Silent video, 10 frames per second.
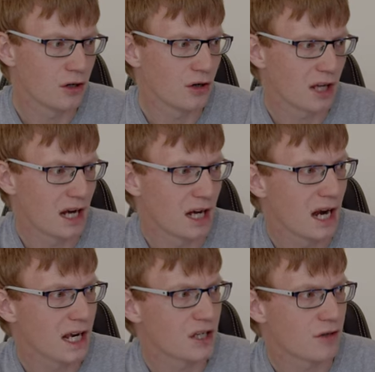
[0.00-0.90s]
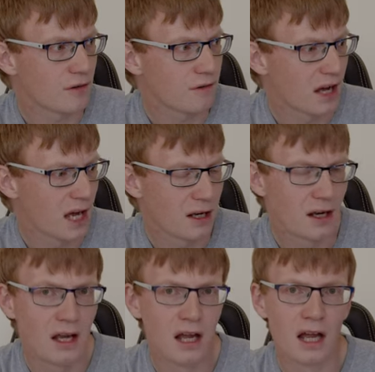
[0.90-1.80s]
you're getting an extra fan,
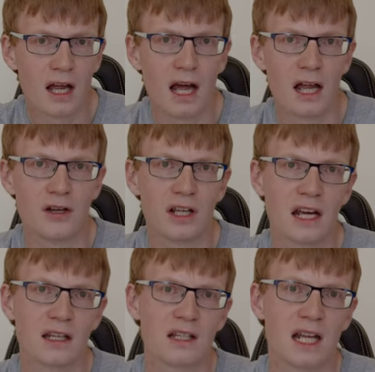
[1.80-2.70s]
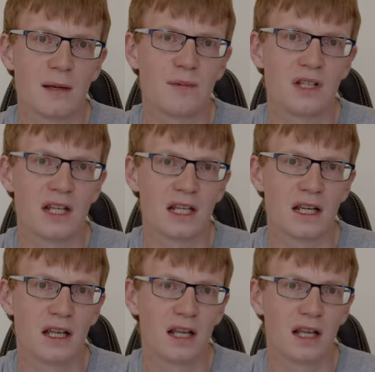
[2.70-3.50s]
and you're getting a Type-C